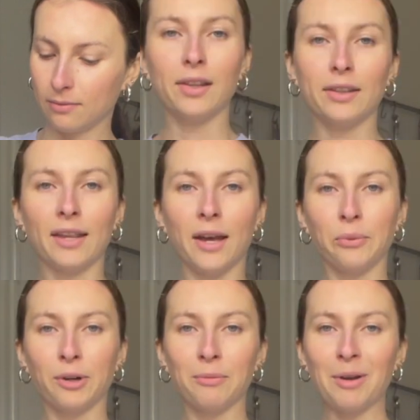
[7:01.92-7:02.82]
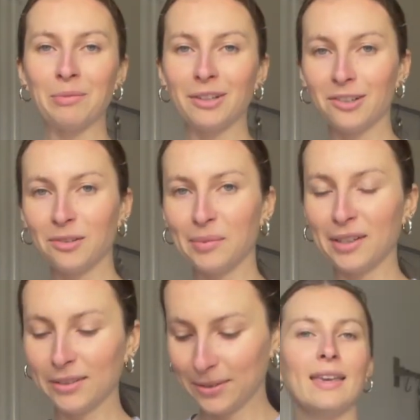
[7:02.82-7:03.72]
Let that warm up a little
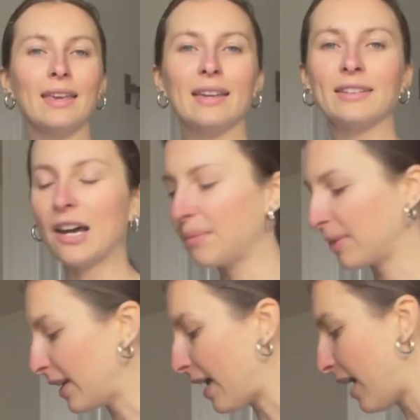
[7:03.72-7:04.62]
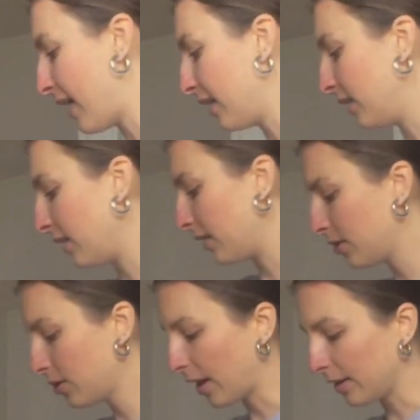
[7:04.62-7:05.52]
bit. And now I'm gonna add the
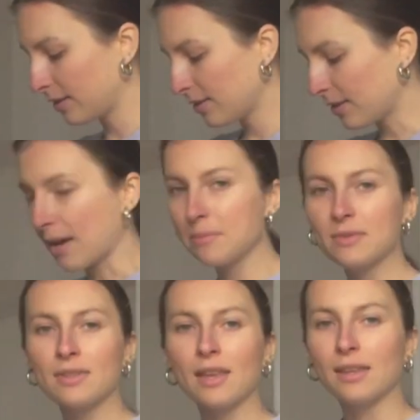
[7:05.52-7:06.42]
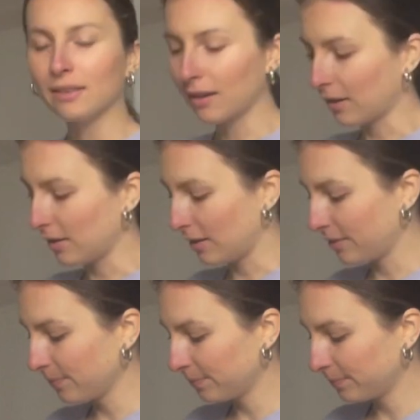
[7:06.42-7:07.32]
chard stems and the onion.